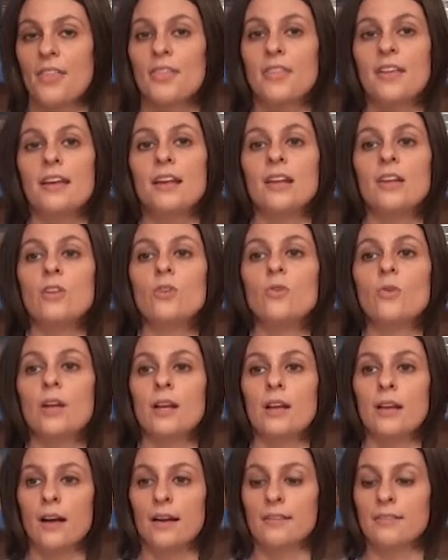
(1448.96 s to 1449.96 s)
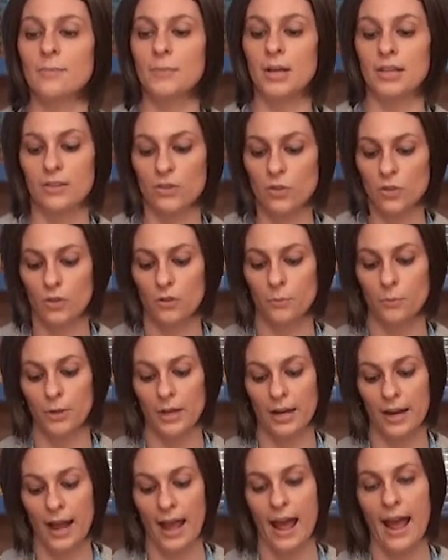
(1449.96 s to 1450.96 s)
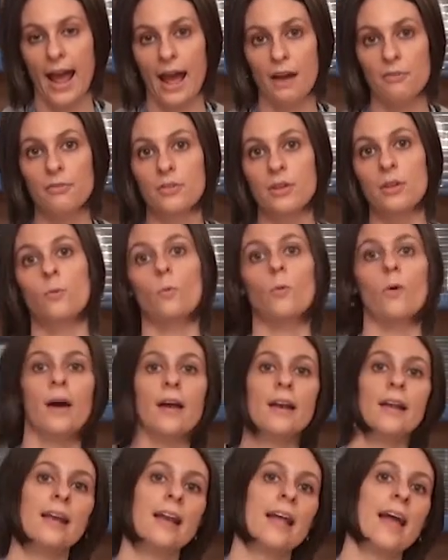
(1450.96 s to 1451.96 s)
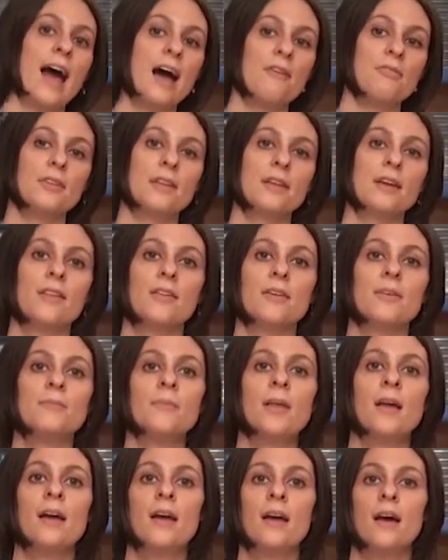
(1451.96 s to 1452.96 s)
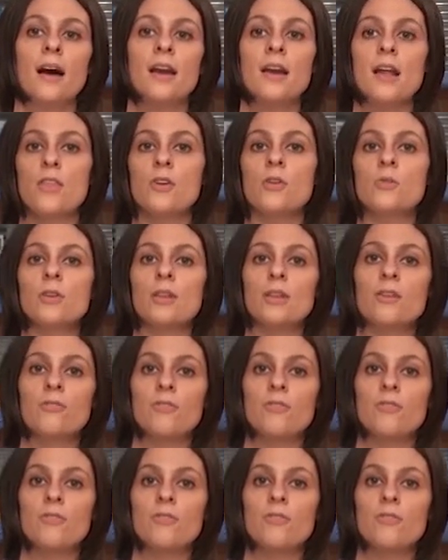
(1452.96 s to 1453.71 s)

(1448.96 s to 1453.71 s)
then you can customize it. You can put half in one and half in the other. Another really